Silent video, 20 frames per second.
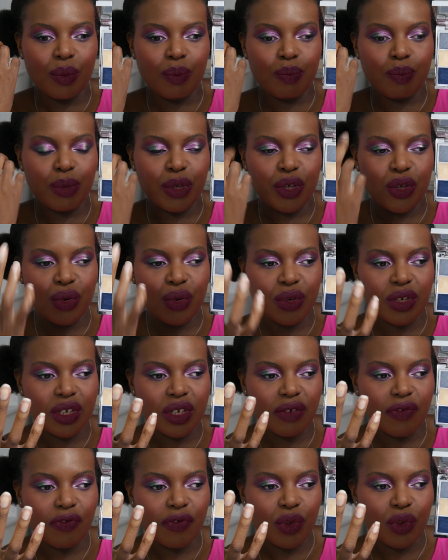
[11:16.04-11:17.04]

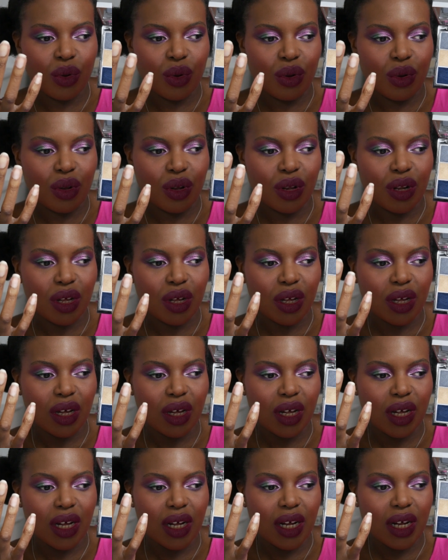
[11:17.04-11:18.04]
beautiful
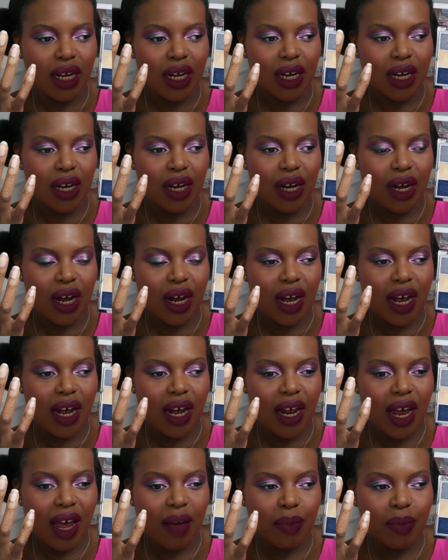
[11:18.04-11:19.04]

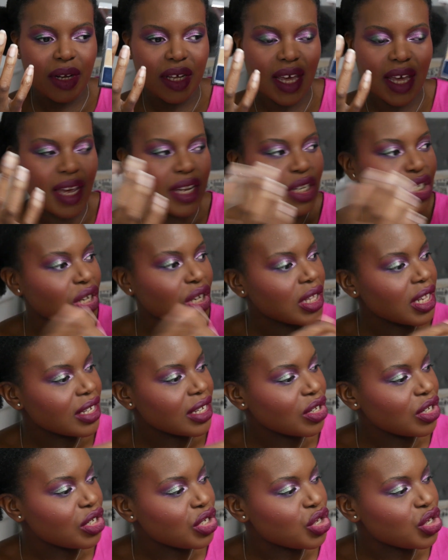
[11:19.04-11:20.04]
application. I think there's
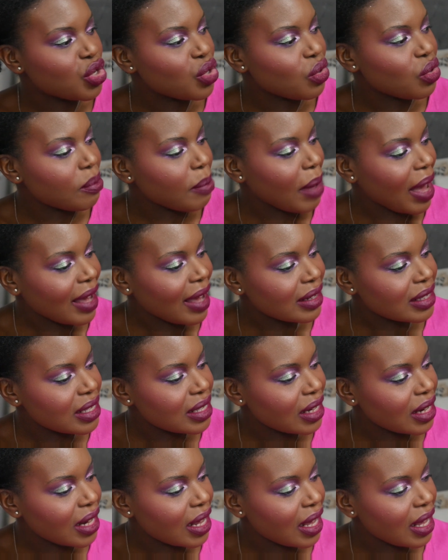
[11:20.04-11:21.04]
only 2 mattes
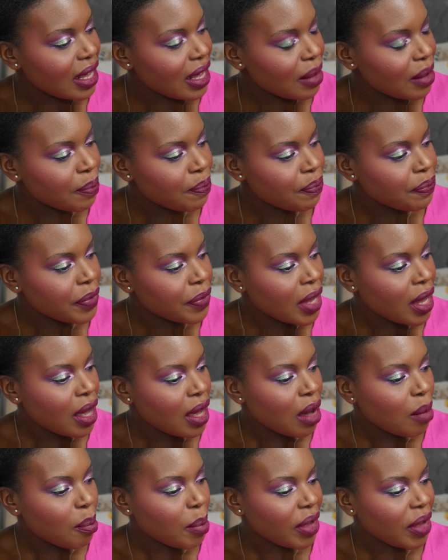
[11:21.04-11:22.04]
in here,
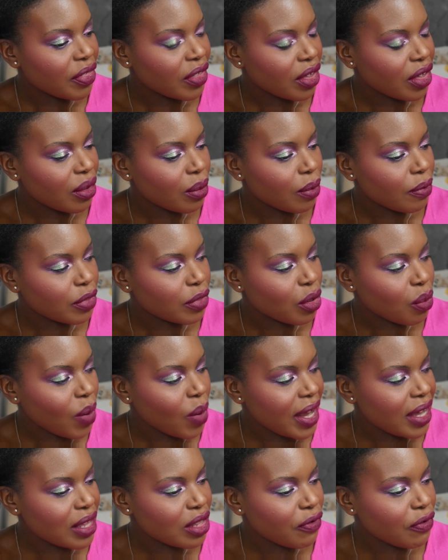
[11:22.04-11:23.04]
but the
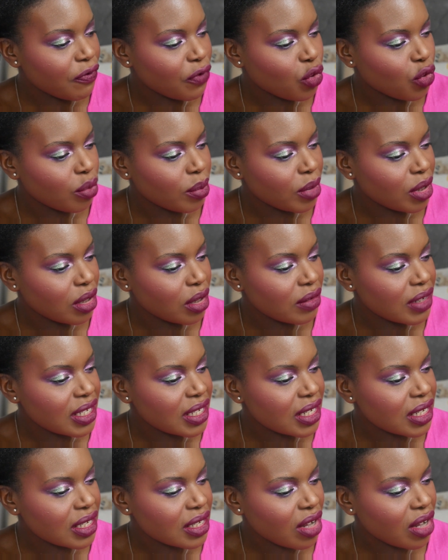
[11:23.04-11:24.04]
way the formula is
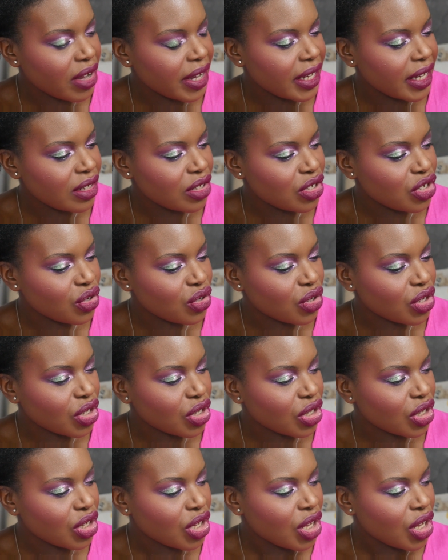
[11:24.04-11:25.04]
designed, you
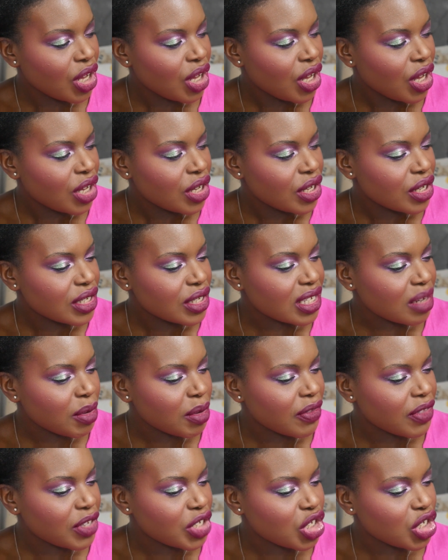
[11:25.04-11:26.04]
can, some
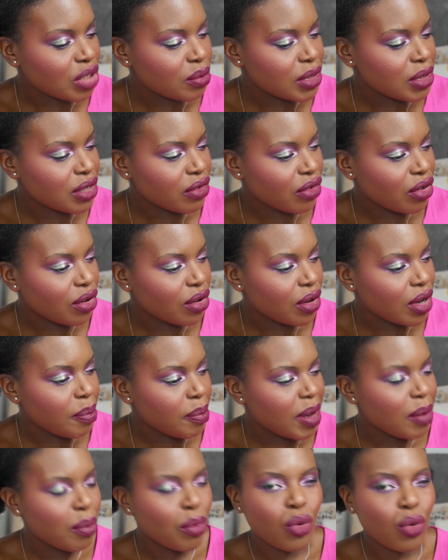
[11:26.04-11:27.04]
of the shimmers are a
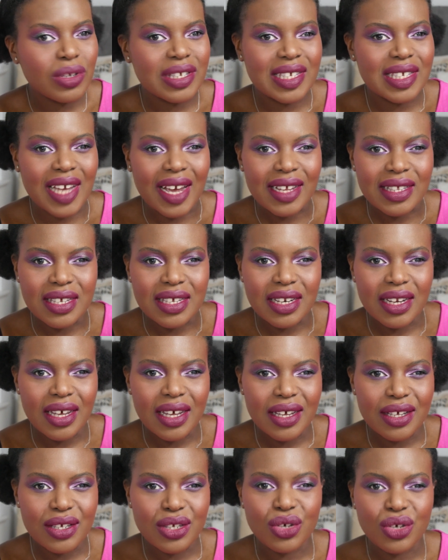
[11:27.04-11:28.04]
bit more
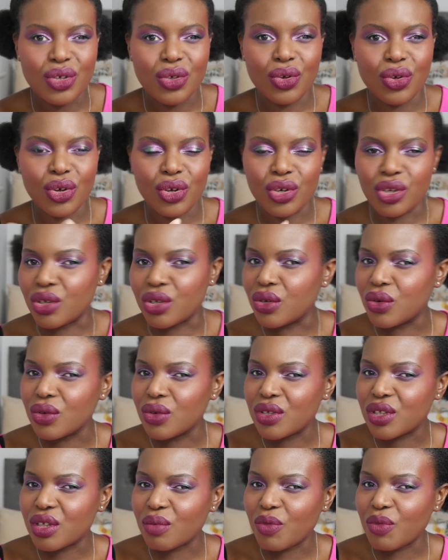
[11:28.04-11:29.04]
satiny, so you can
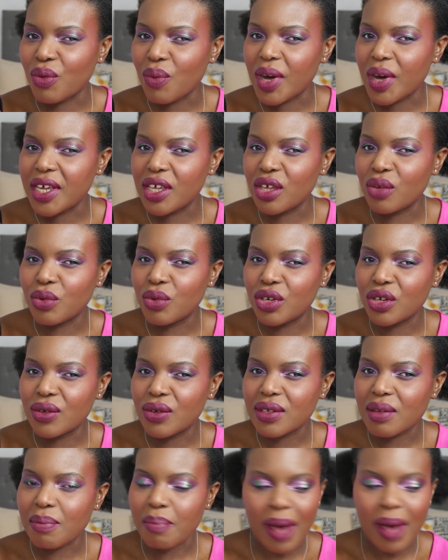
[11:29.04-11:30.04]
use them the way you would
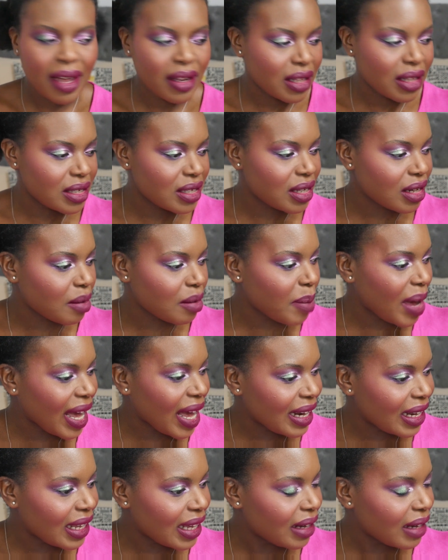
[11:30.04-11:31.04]
use a matte that's in a
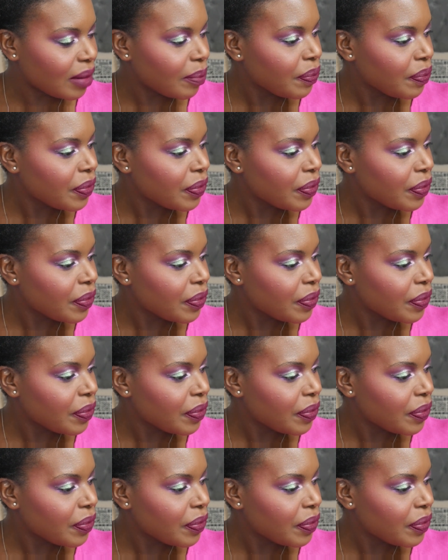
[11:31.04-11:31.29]
palette.